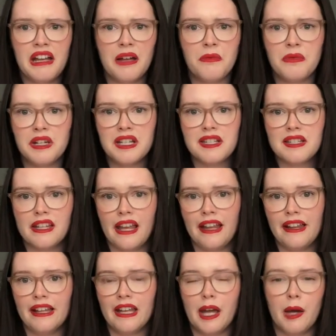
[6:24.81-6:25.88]
I wouldn't say
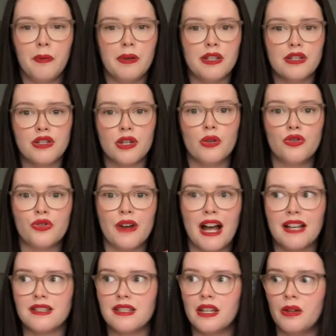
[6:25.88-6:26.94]
like it was so
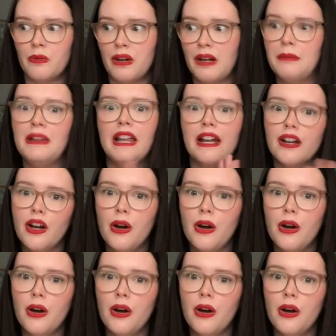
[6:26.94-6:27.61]
drastic where I'd be like,